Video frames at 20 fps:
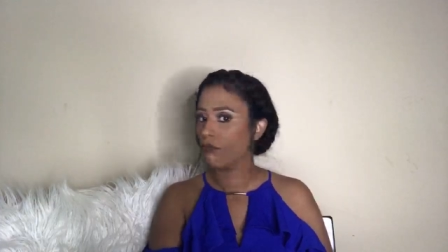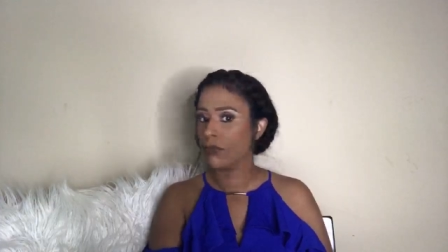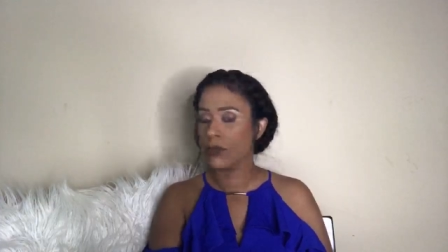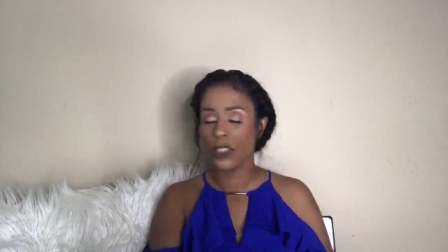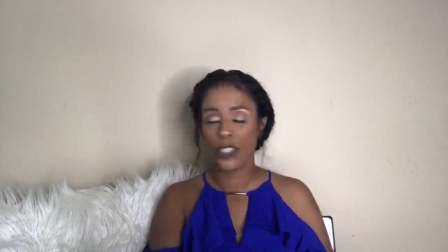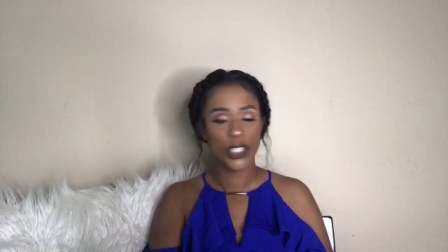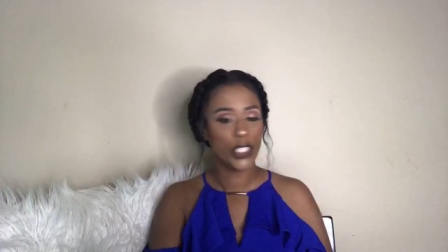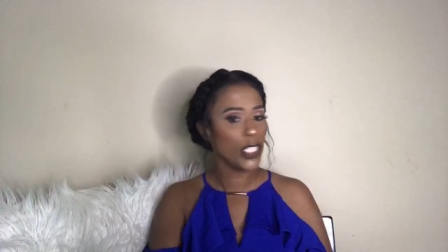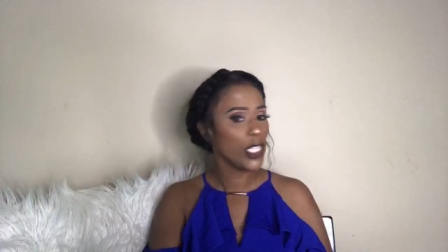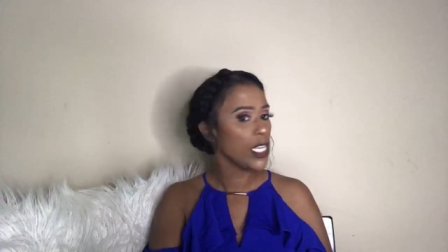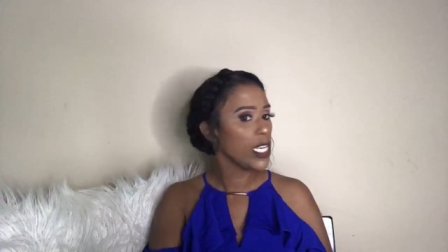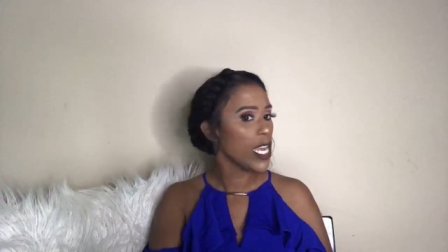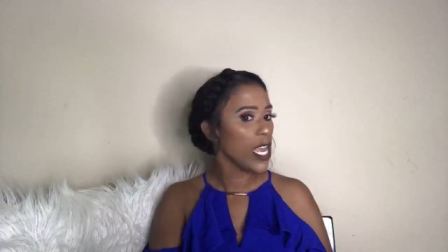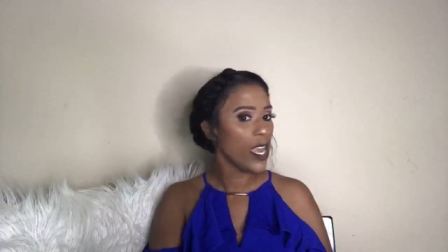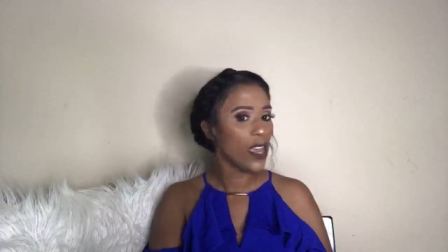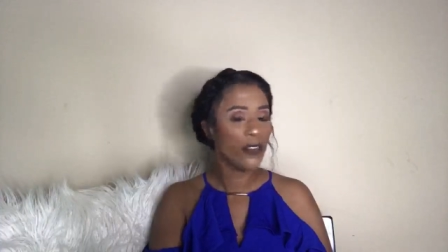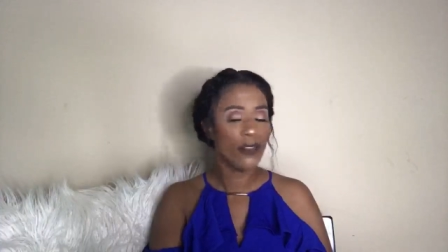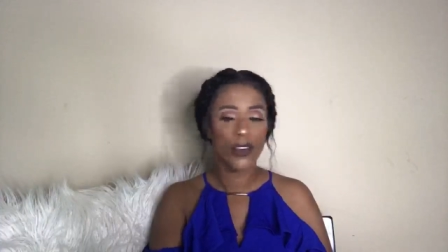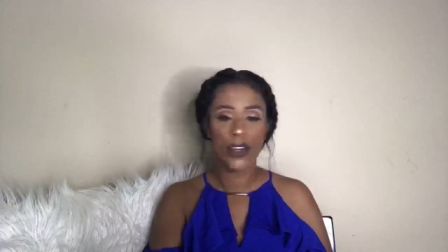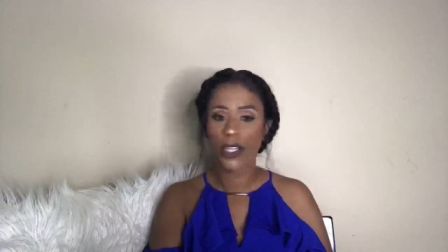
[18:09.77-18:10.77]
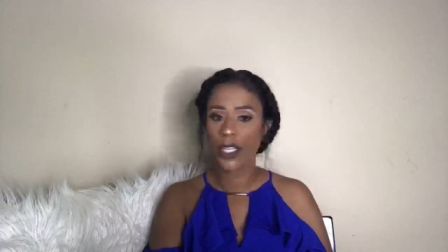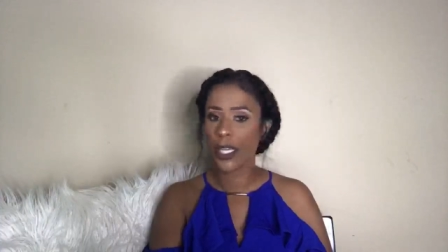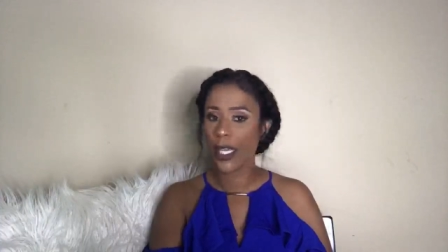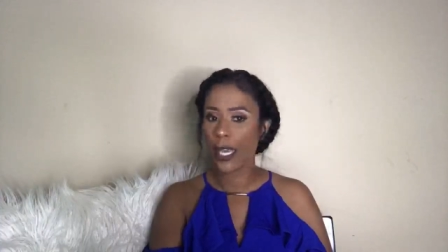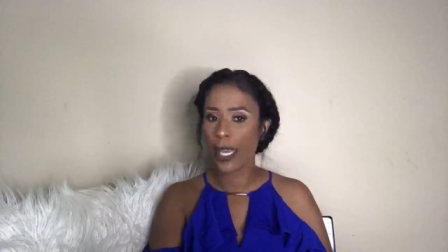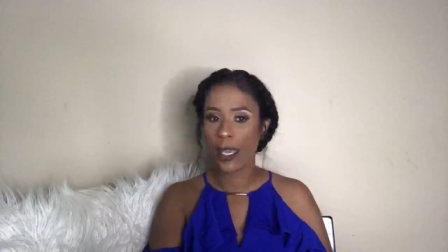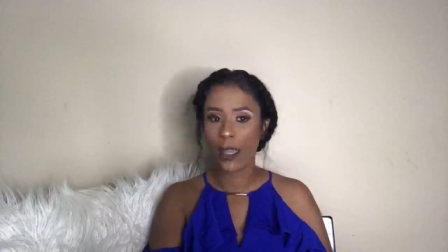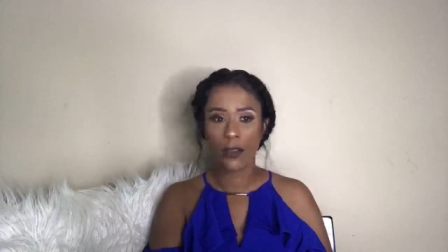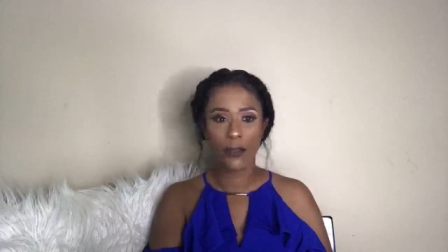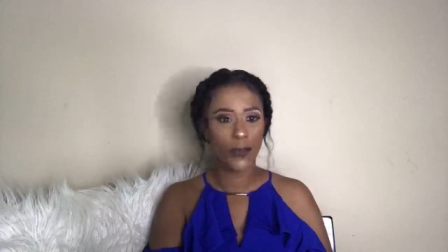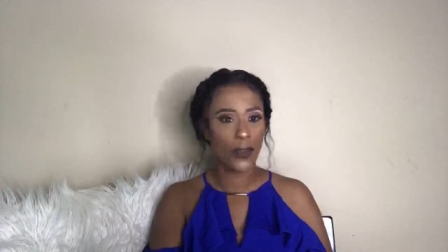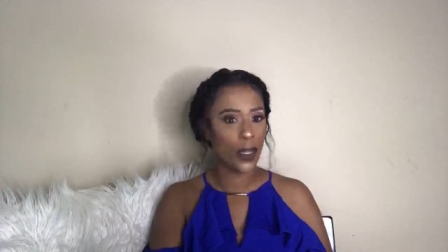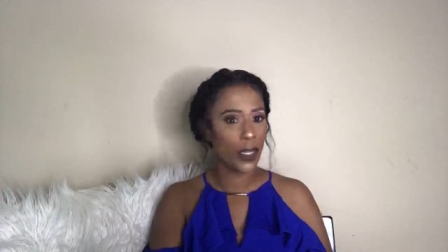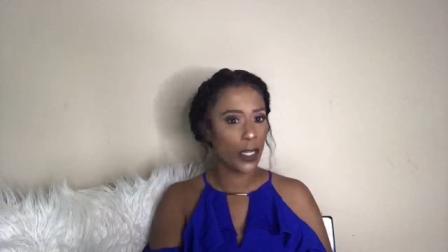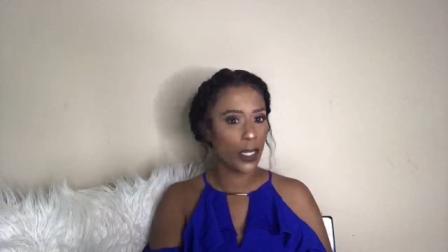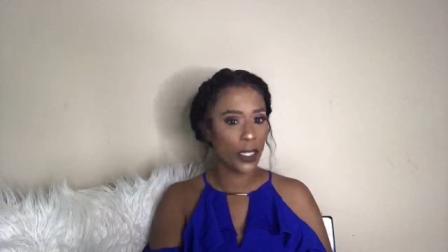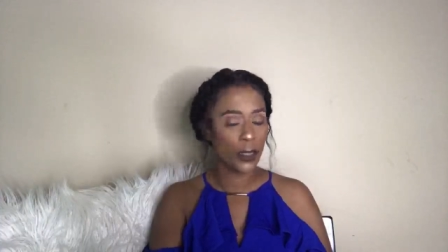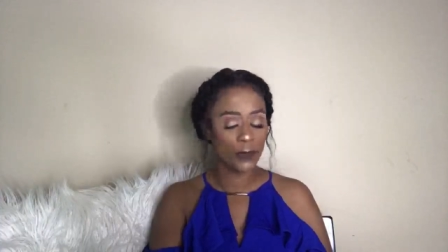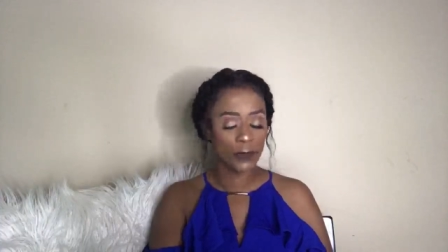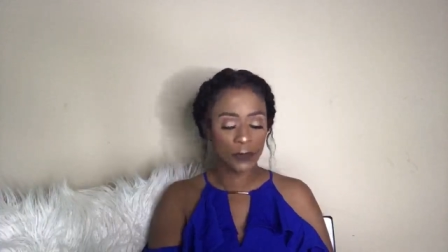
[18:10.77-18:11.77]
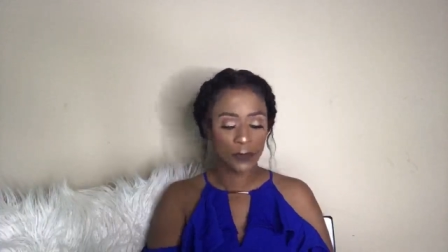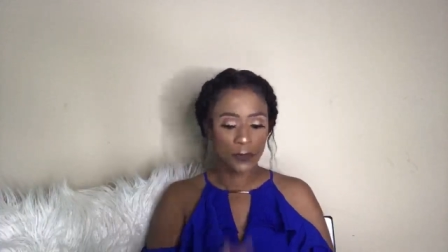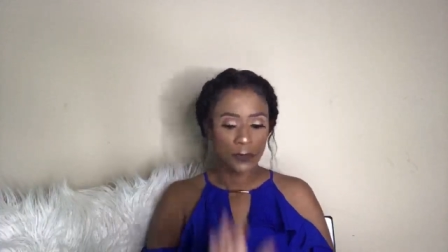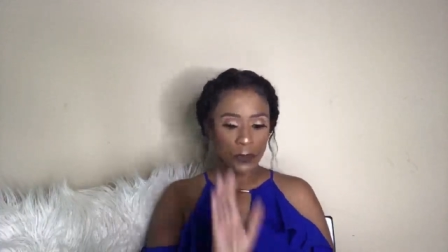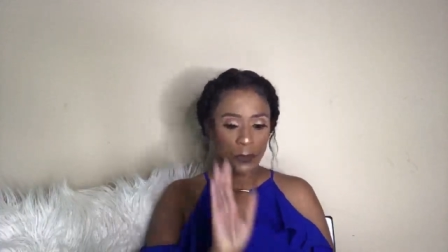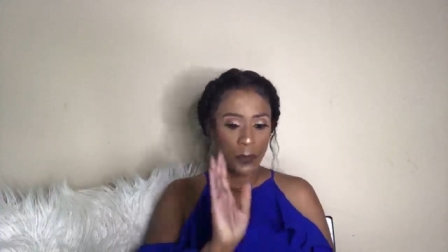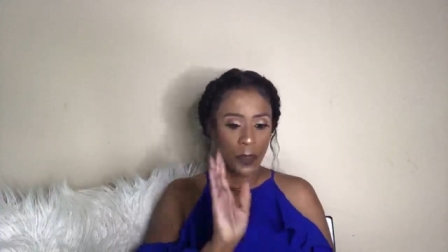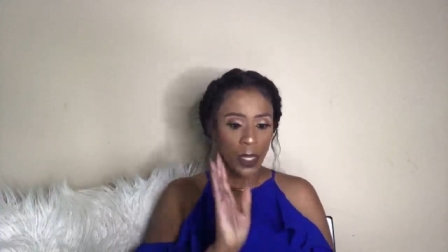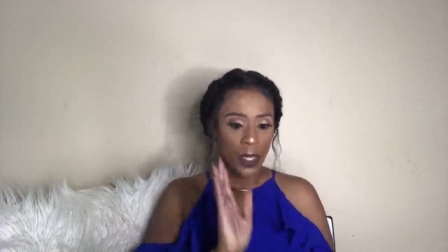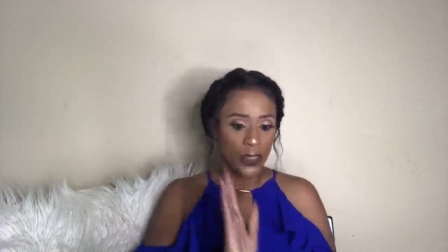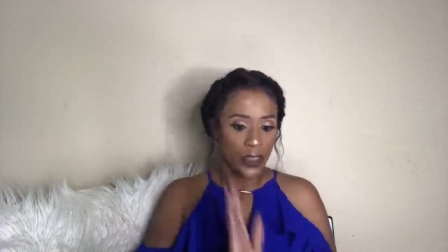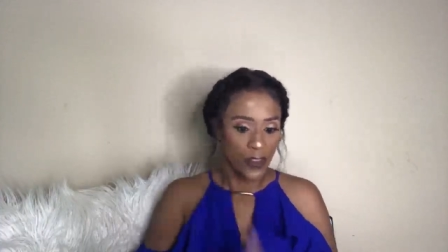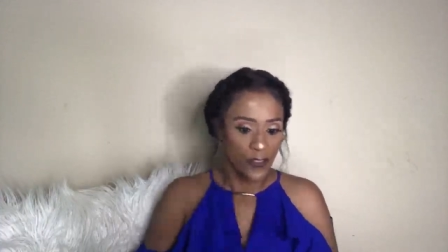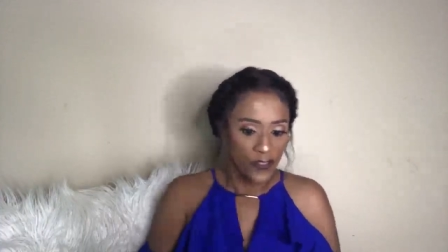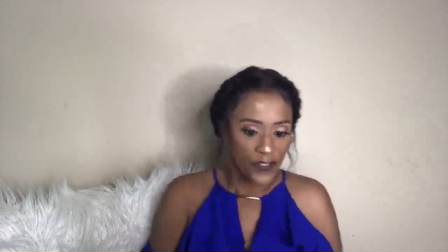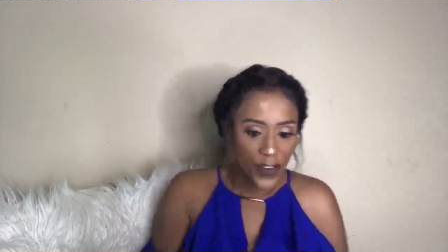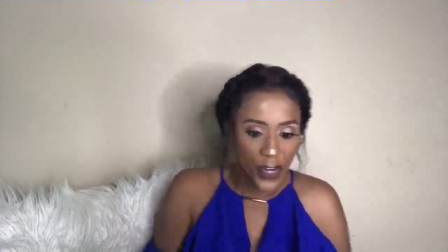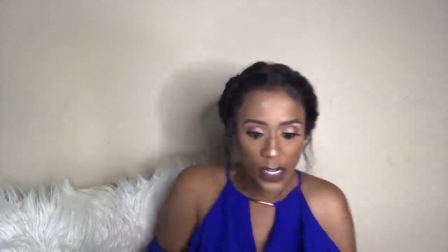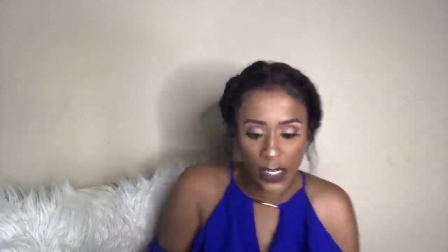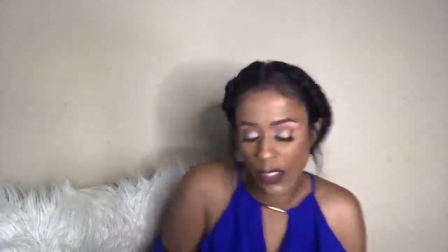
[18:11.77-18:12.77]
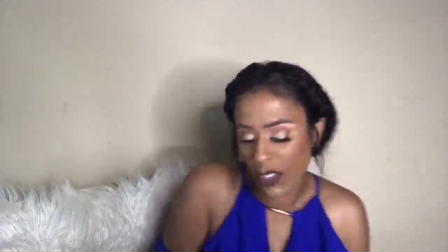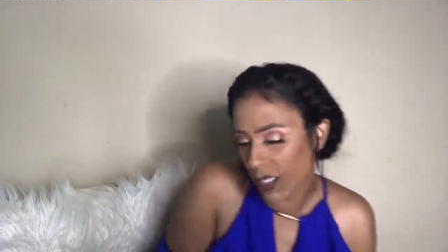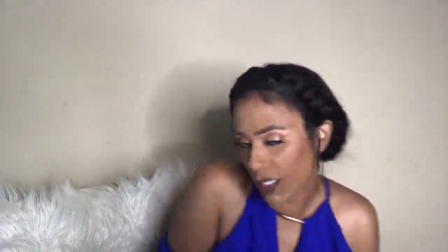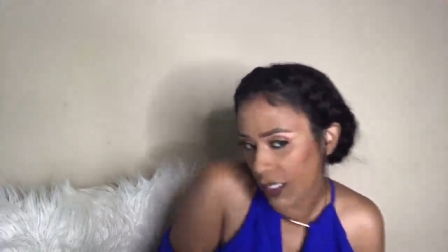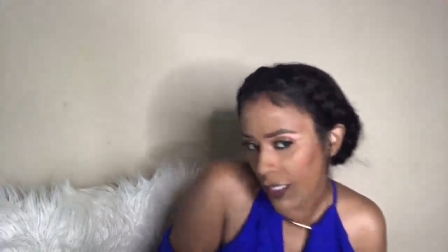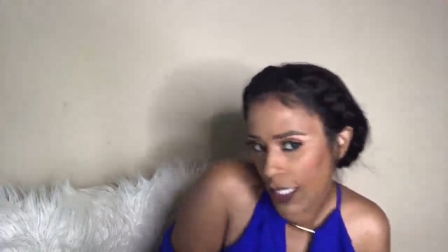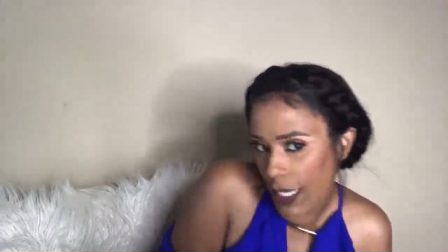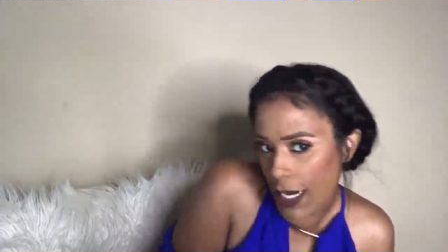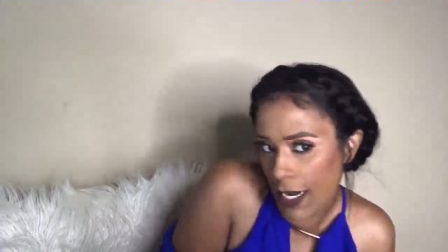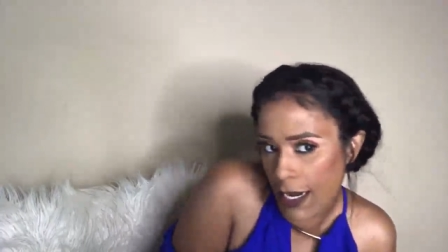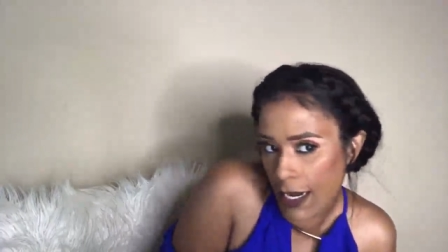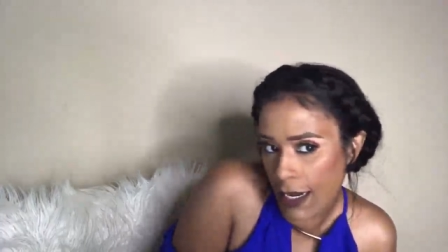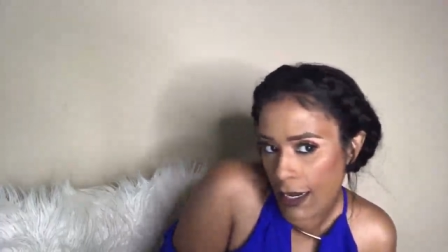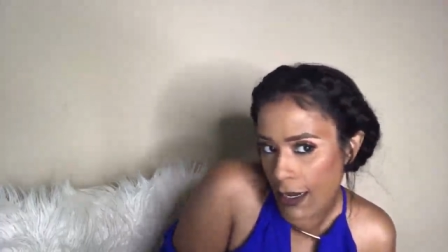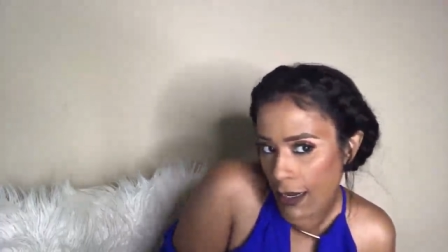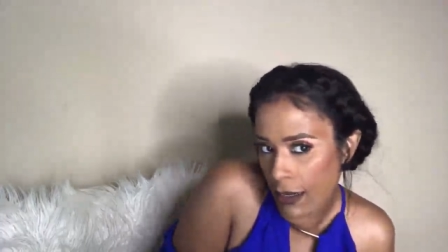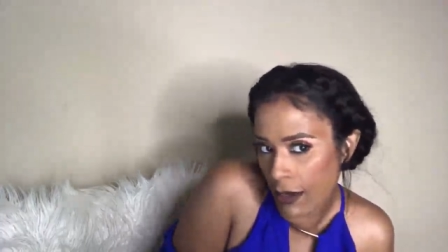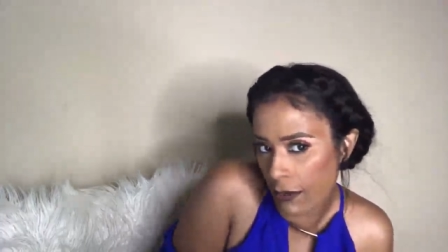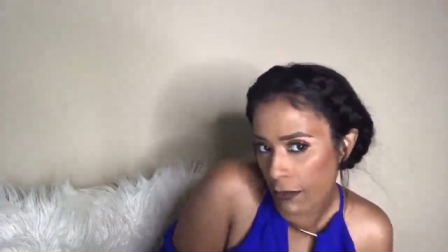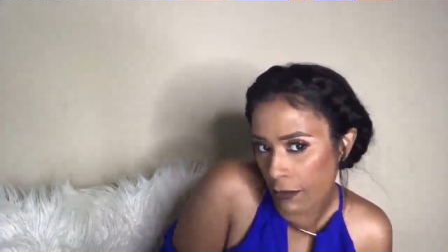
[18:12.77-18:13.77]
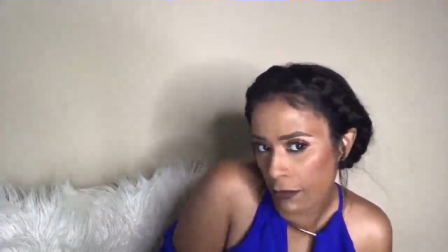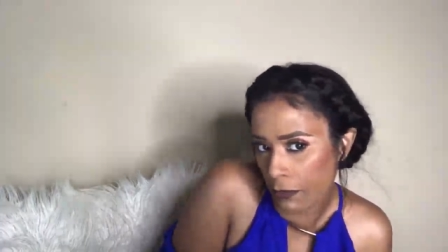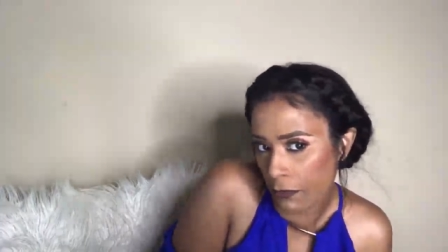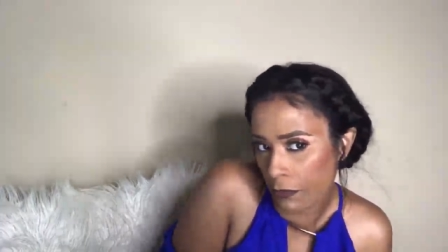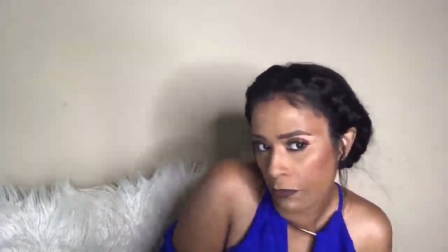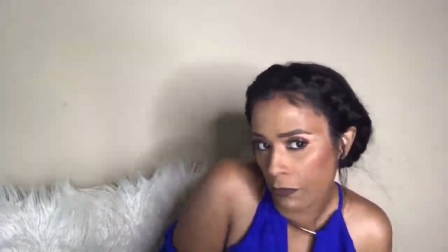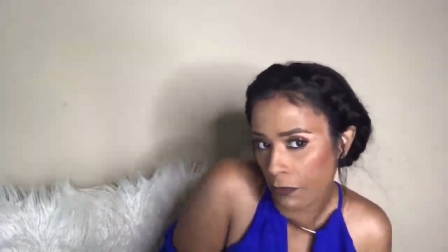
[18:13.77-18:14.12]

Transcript: She never gave up. The first time